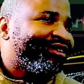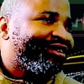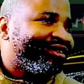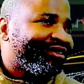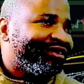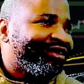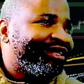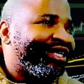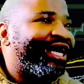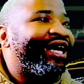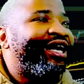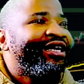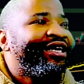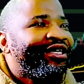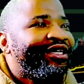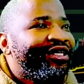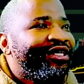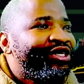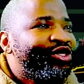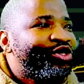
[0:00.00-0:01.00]
Yeah.
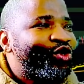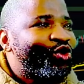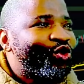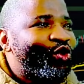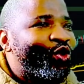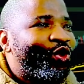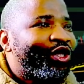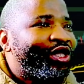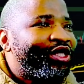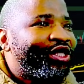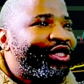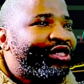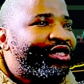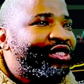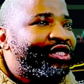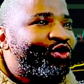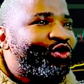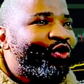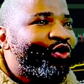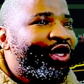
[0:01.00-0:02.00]
So since
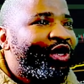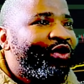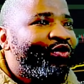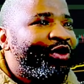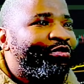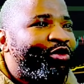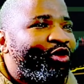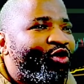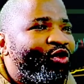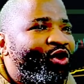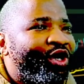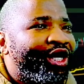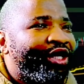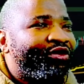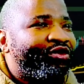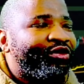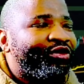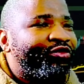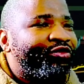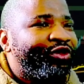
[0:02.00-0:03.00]
well we broke out
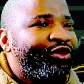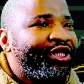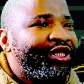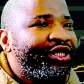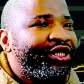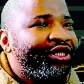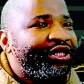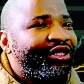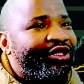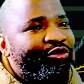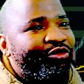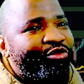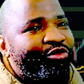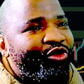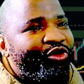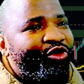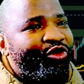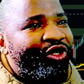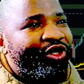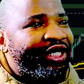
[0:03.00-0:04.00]
of it, the
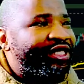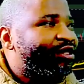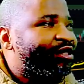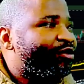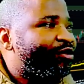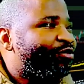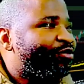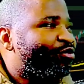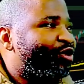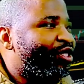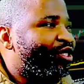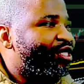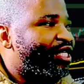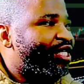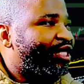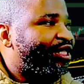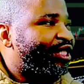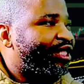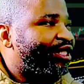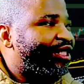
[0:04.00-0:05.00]
price
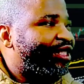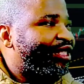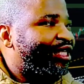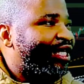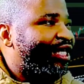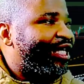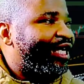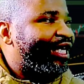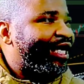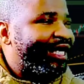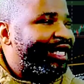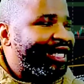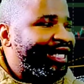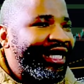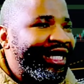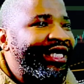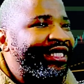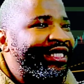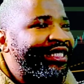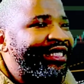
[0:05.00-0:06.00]
presented
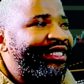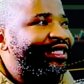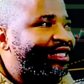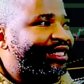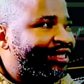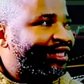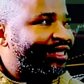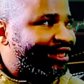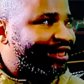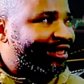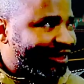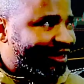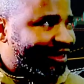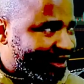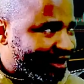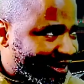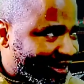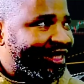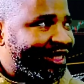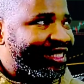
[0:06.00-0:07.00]
another trend
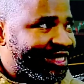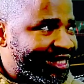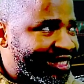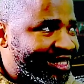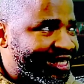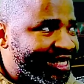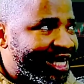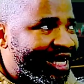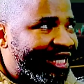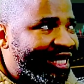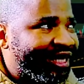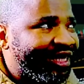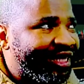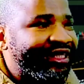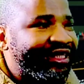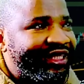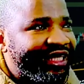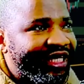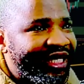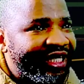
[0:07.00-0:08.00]
inside the
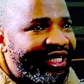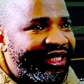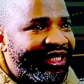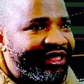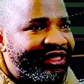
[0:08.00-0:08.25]
trend